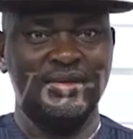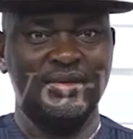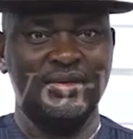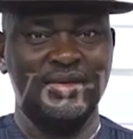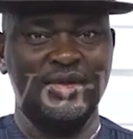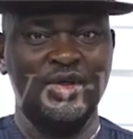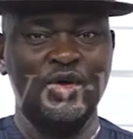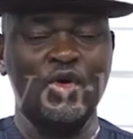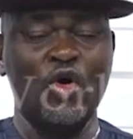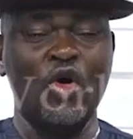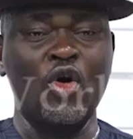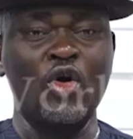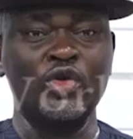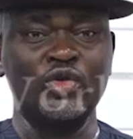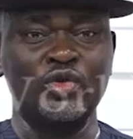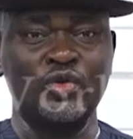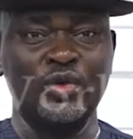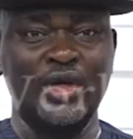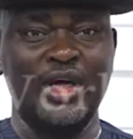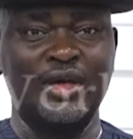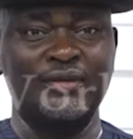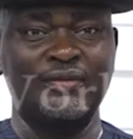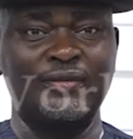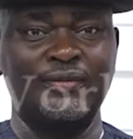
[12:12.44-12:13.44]
they ought to
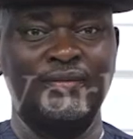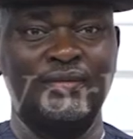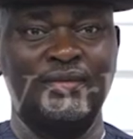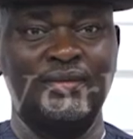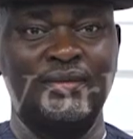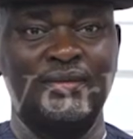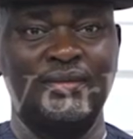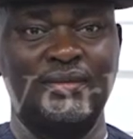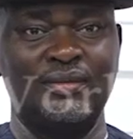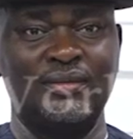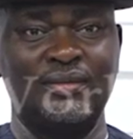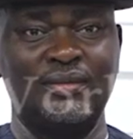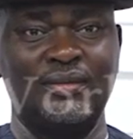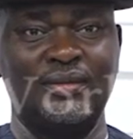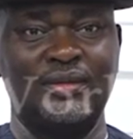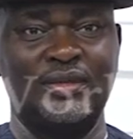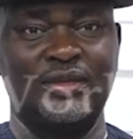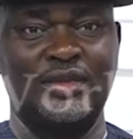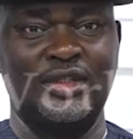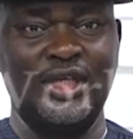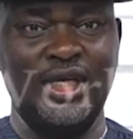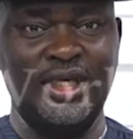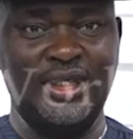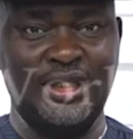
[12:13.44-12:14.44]
have
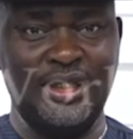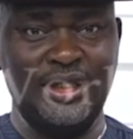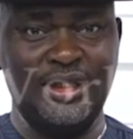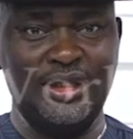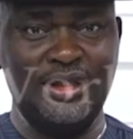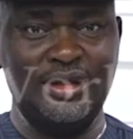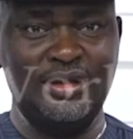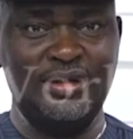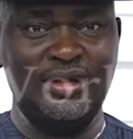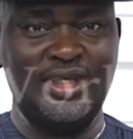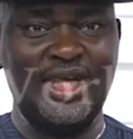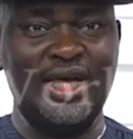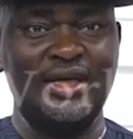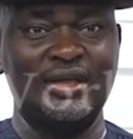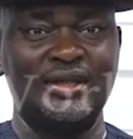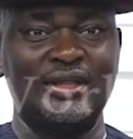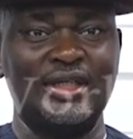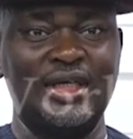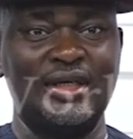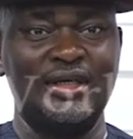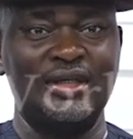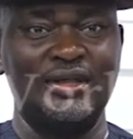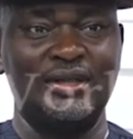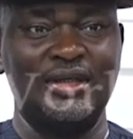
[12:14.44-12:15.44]
taken their
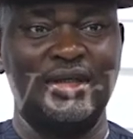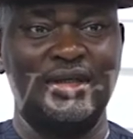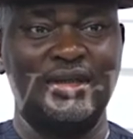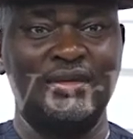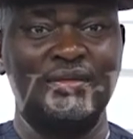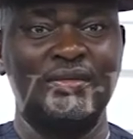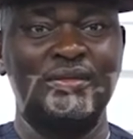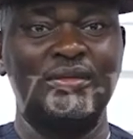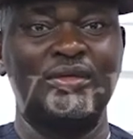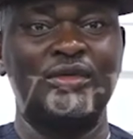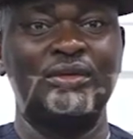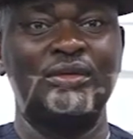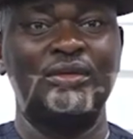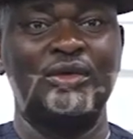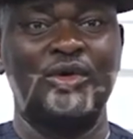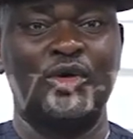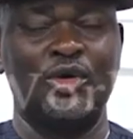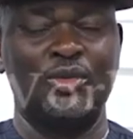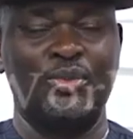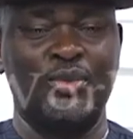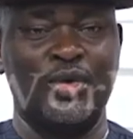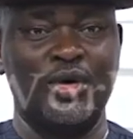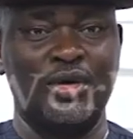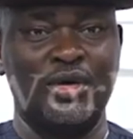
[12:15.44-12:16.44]
intelligence
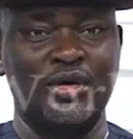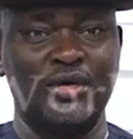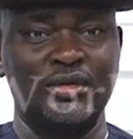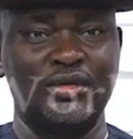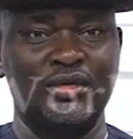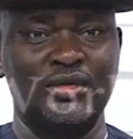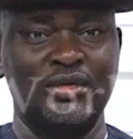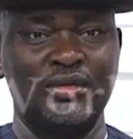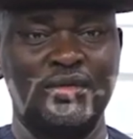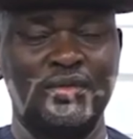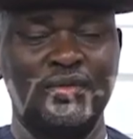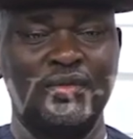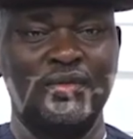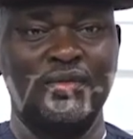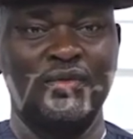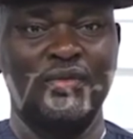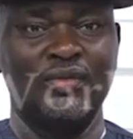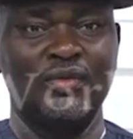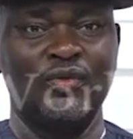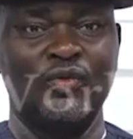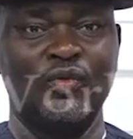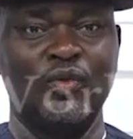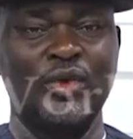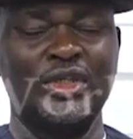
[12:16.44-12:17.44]
report
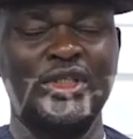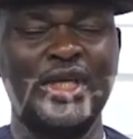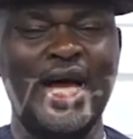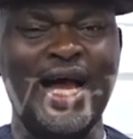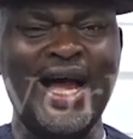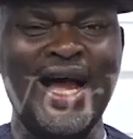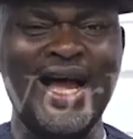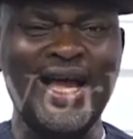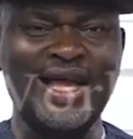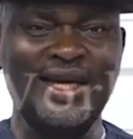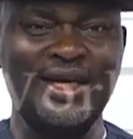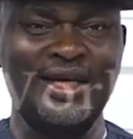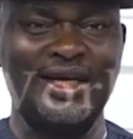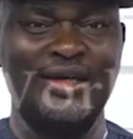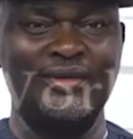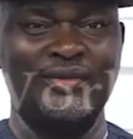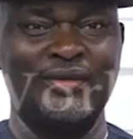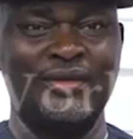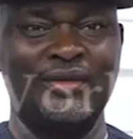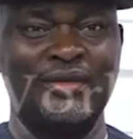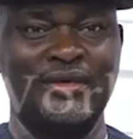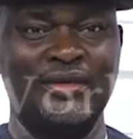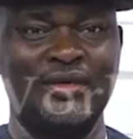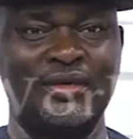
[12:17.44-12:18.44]
with high
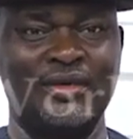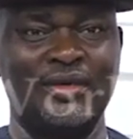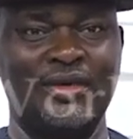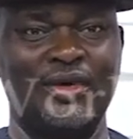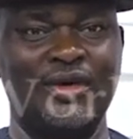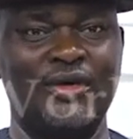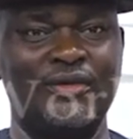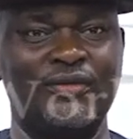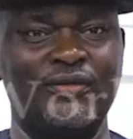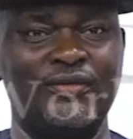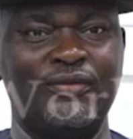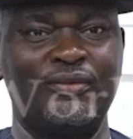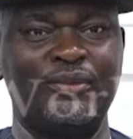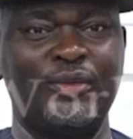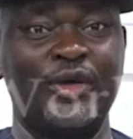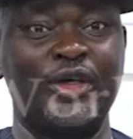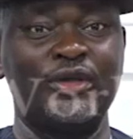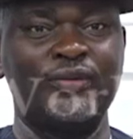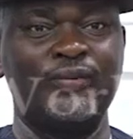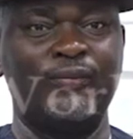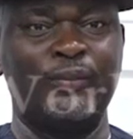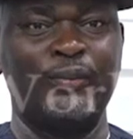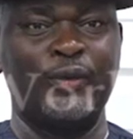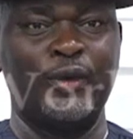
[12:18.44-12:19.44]
level of
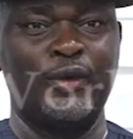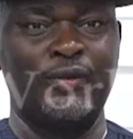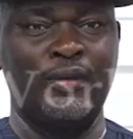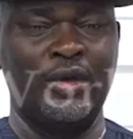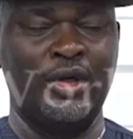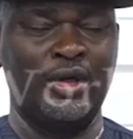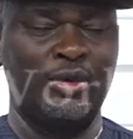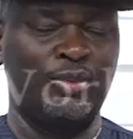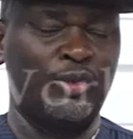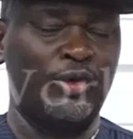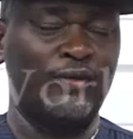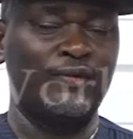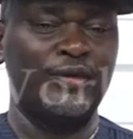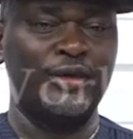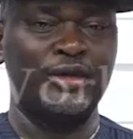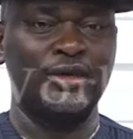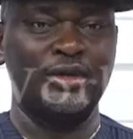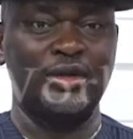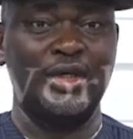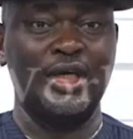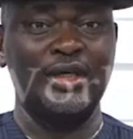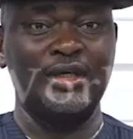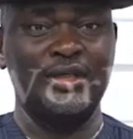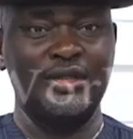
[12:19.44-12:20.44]

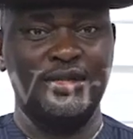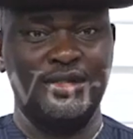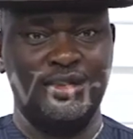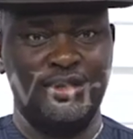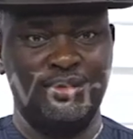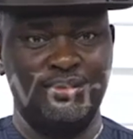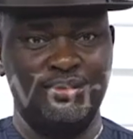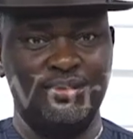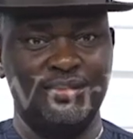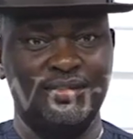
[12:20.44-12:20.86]
professionalism.